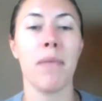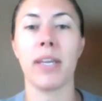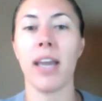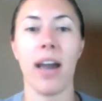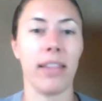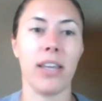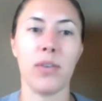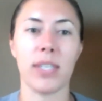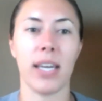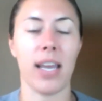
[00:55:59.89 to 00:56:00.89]
But yeah, like
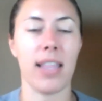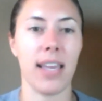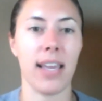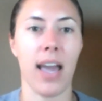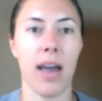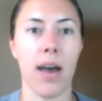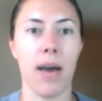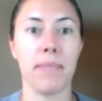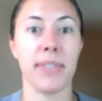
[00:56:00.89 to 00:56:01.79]
you said, I think um,